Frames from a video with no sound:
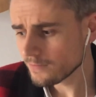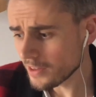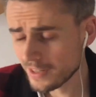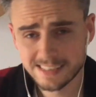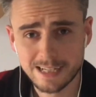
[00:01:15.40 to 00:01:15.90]

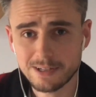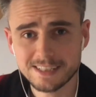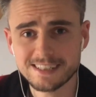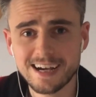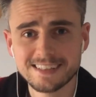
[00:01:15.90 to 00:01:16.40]
That's how I
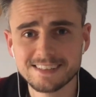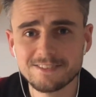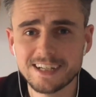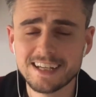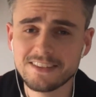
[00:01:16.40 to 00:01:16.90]
started,
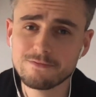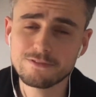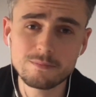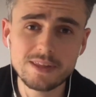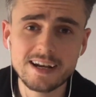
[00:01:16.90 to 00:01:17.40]
really. And then
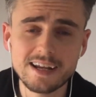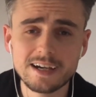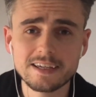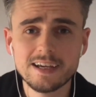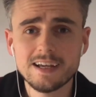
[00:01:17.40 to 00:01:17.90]
from then
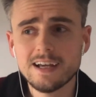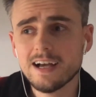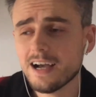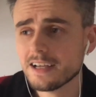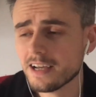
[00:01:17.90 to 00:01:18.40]

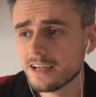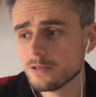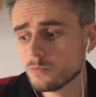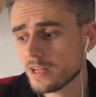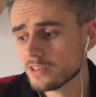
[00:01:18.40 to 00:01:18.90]

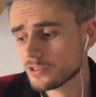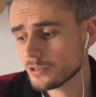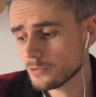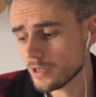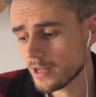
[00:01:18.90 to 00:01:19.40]
I went
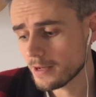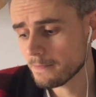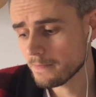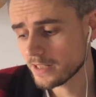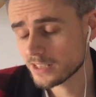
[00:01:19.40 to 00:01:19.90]
to
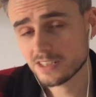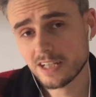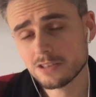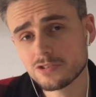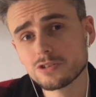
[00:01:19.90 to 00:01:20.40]
a
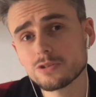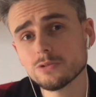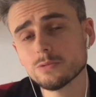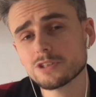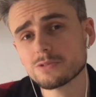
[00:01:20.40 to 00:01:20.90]
stage
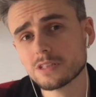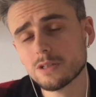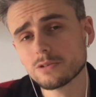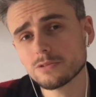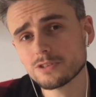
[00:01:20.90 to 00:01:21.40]
school which was
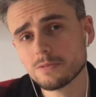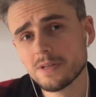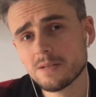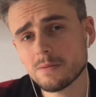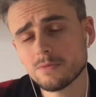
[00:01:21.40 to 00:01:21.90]
local to
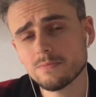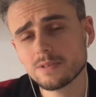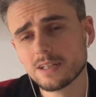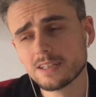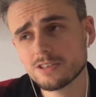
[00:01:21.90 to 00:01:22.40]
me. My mum
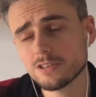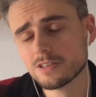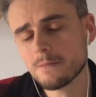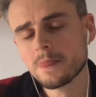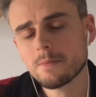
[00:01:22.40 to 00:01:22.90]

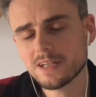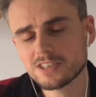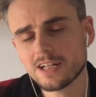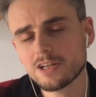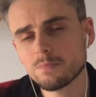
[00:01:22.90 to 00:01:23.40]
just
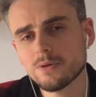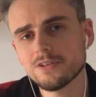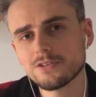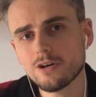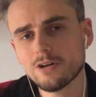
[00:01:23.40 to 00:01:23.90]
basically opened
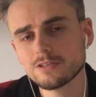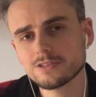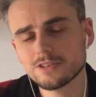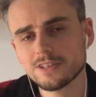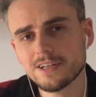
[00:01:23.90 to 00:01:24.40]
the door
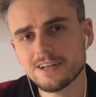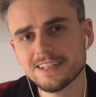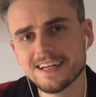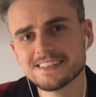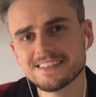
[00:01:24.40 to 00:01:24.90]
to the
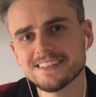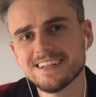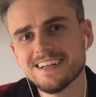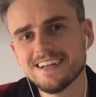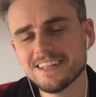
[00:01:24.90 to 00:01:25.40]
lesson,
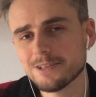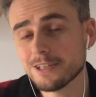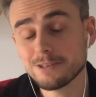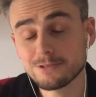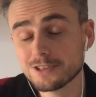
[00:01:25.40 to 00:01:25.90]
and
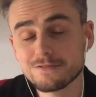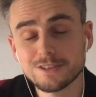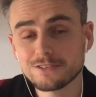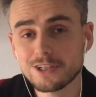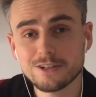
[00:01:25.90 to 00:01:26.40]
it was just
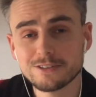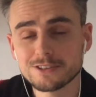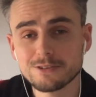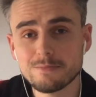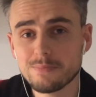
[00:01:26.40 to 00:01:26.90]
full of girls
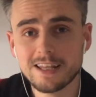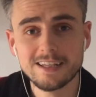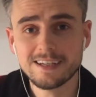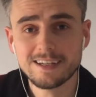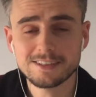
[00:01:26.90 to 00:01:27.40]
doing
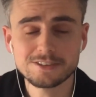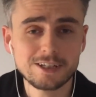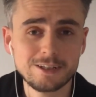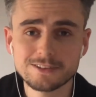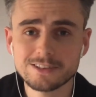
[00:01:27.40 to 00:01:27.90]
ballet, and I just
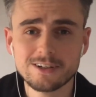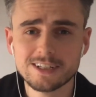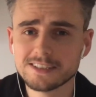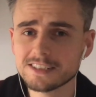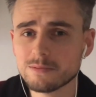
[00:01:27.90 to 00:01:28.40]
closed the door and I
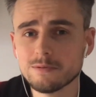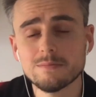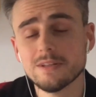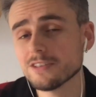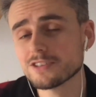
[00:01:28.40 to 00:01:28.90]
said to my
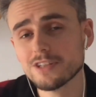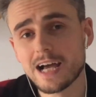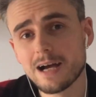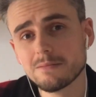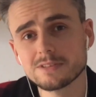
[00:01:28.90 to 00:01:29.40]
mum, there's
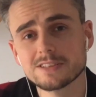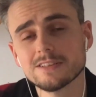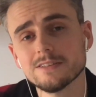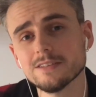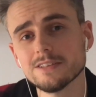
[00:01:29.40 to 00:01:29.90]

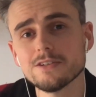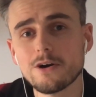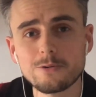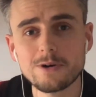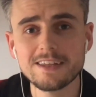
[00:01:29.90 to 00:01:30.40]
absolutely
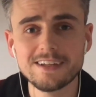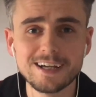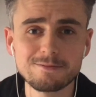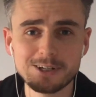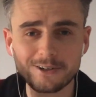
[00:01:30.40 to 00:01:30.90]
no way that I
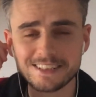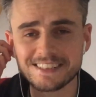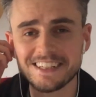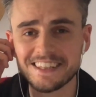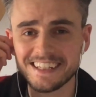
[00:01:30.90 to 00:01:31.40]
am going
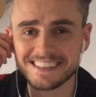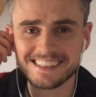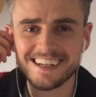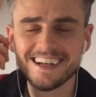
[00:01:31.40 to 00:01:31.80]
to this.